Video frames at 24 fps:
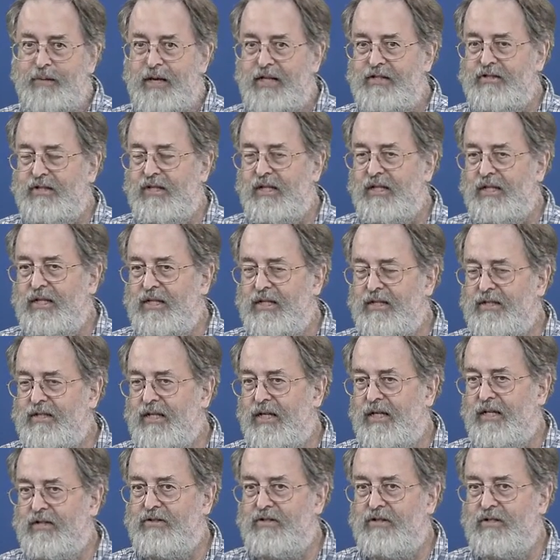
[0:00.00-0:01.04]
Basically, it
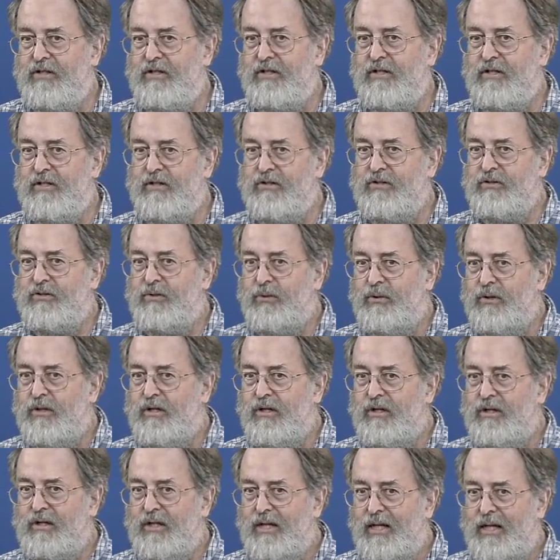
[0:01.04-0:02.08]
takes the
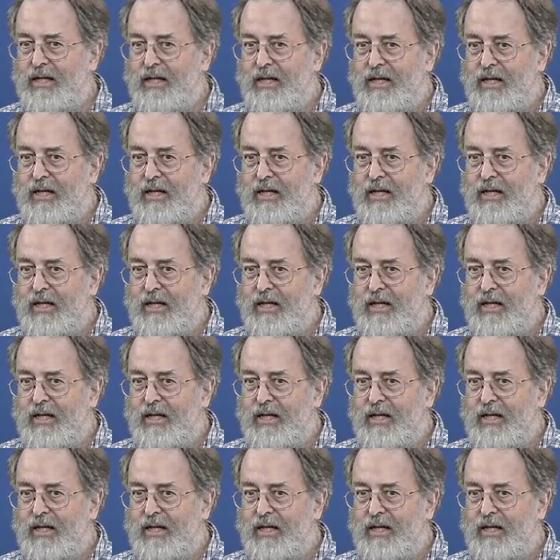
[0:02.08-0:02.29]
soil